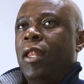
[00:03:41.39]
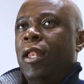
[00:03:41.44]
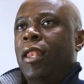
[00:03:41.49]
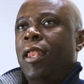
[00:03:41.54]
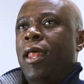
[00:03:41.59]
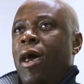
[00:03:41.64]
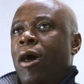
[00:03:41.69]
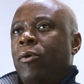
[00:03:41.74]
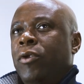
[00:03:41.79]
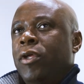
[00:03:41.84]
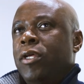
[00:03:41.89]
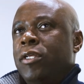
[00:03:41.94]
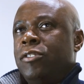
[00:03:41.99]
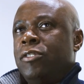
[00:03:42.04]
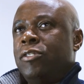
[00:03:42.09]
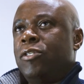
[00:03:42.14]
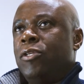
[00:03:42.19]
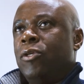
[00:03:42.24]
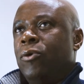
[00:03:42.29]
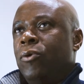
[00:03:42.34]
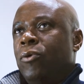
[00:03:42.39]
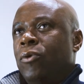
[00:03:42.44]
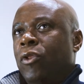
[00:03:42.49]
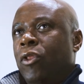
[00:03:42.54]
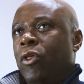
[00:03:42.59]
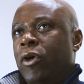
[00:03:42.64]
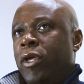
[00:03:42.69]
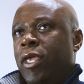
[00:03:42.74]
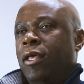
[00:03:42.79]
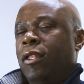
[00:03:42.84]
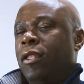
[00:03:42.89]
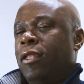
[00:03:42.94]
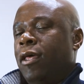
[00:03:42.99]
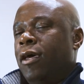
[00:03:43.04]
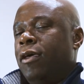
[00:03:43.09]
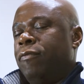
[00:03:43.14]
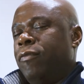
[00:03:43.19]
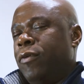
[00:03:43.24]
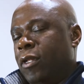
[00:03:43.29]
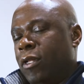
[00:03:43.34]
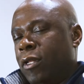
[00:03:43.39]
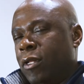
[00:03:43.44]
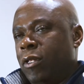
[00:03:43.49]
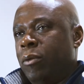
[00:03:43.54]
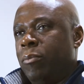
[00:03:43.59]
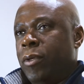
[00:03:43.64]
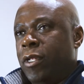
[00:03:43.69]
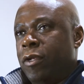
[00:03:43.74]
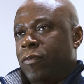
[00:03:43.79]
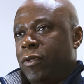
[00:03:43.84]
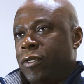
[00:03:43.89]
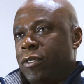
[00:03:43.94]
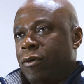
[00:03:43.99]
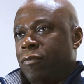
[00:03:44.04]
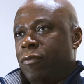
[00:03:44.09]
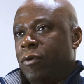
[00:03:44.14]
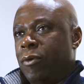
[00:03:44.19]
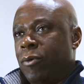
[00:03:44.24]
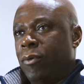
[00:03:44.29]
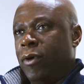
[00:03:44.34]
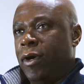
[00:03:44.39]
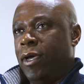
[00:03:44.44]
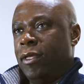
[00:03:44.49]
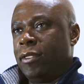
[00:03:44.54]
It allowed us to look at life in a little bit of a different